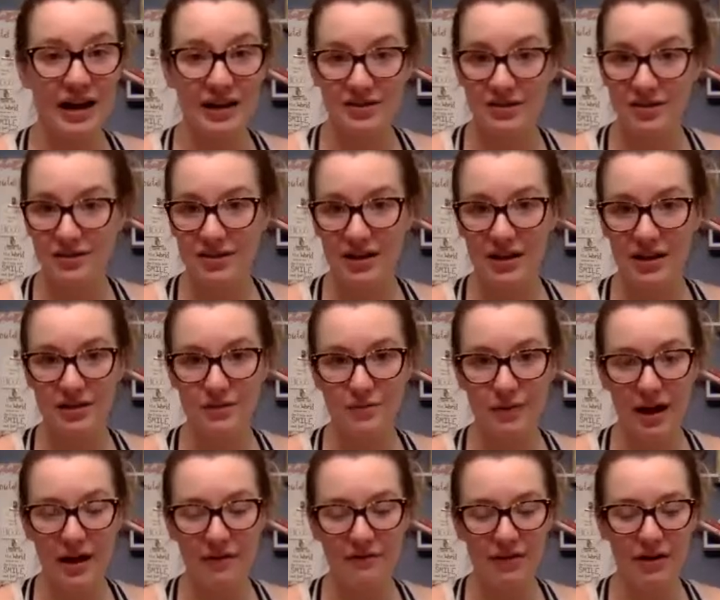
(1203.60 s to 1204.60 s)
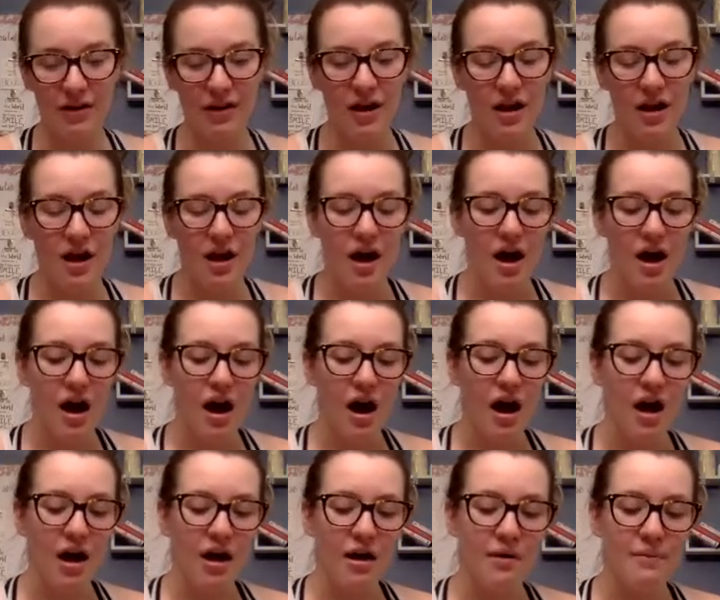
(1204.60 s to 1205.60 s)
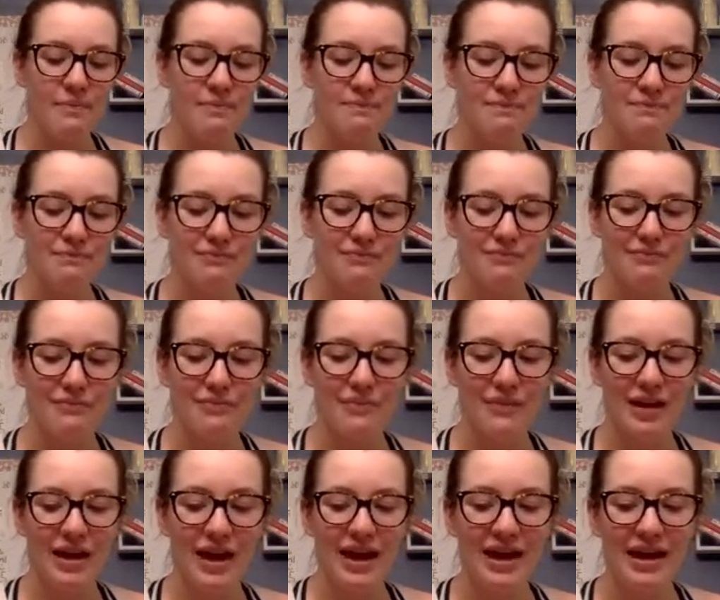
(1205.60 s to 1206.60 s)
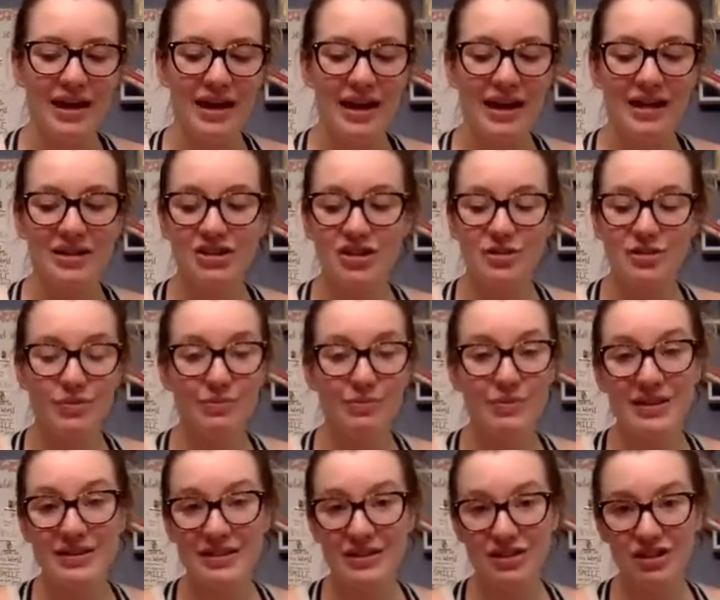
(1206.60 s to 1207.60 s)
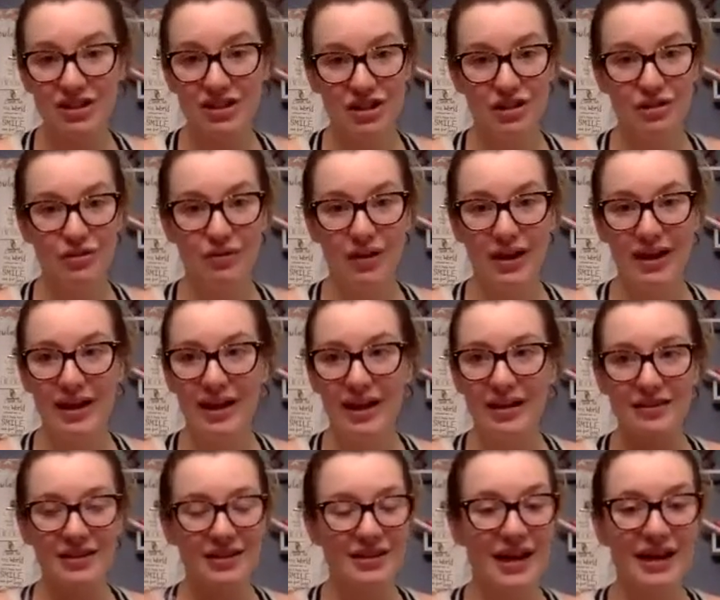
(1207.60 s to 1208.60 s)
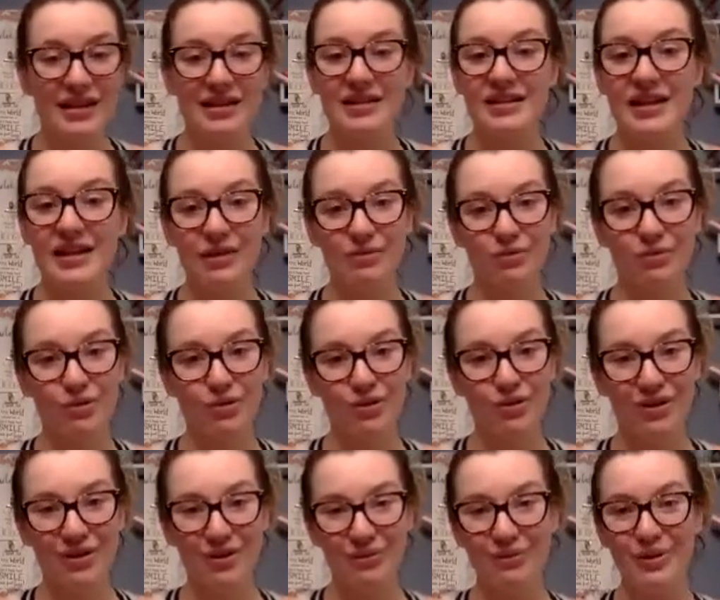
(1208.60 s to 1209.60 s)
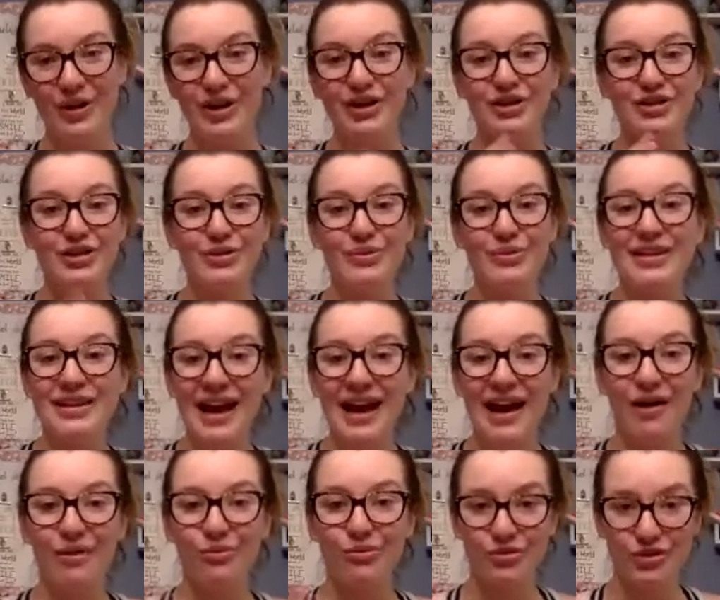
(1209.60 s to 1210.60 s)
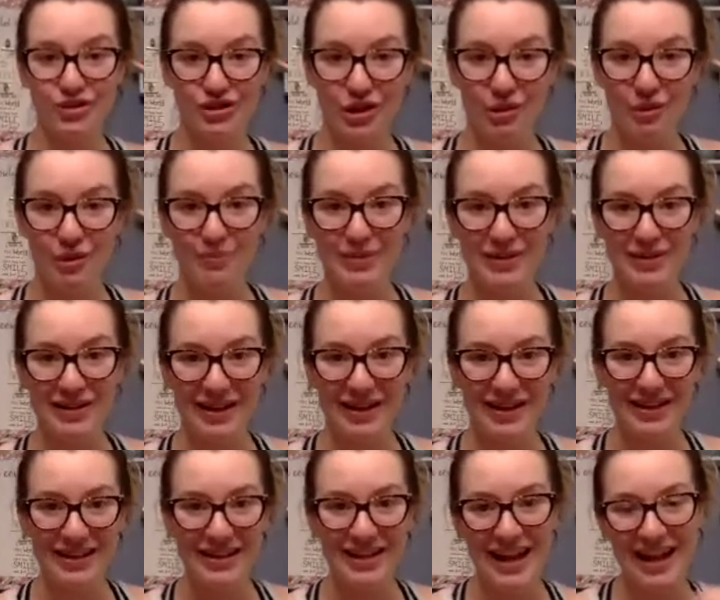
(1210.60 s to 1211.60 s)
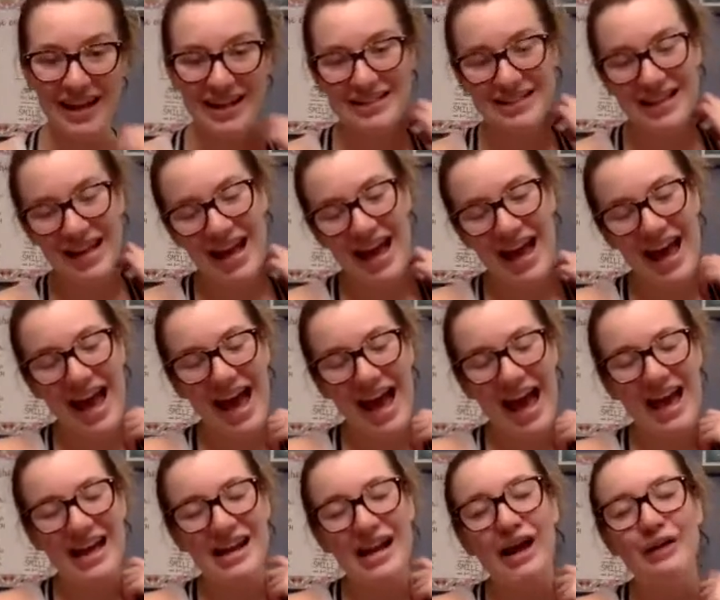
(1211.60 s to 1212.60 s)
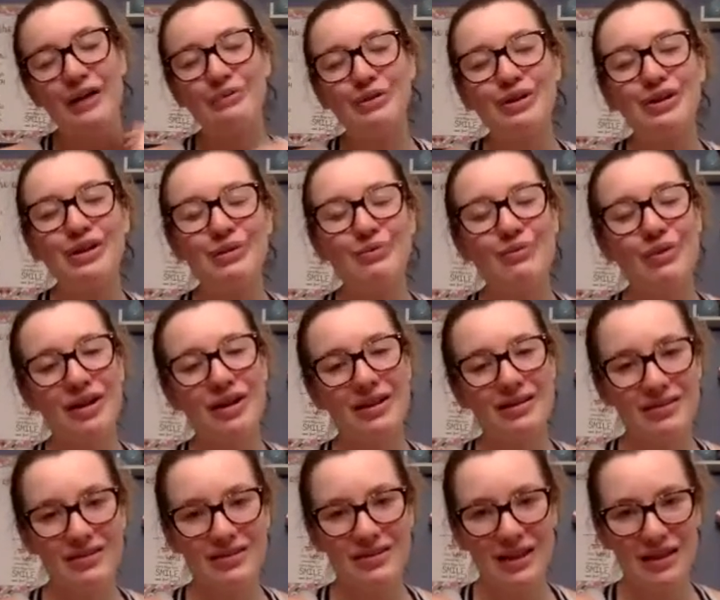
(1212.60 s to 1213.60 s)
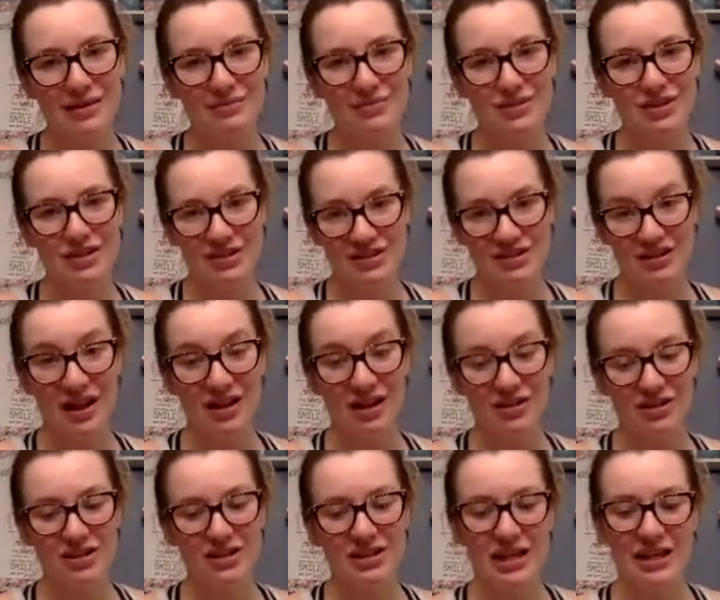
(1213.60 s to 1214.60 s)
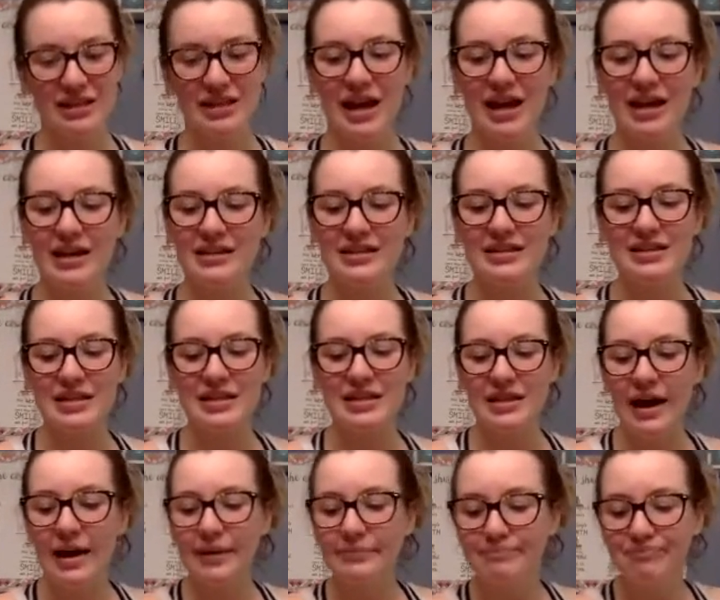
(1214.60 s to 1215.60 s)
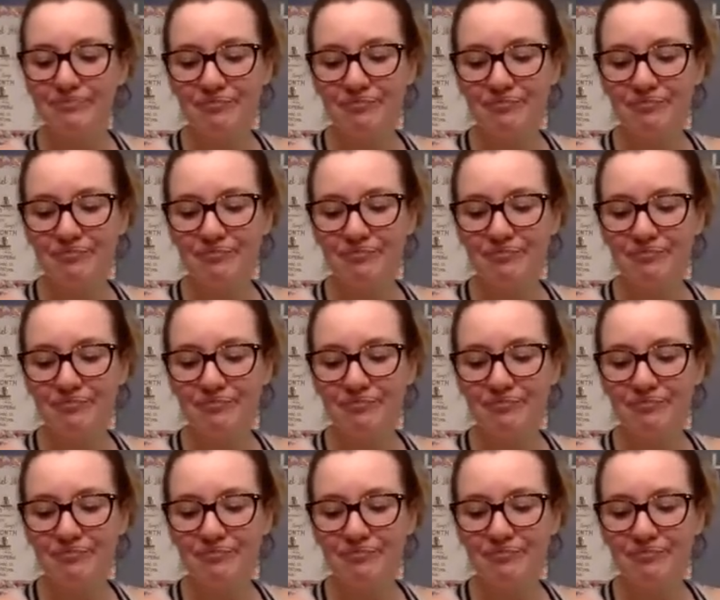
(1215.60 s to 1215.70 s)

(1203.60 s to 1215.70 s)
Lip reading: exercise, whatever. And just with business too, like at the 90-day rule, what you're doing now will show up in 90 days. And I really want them to understand that and see that.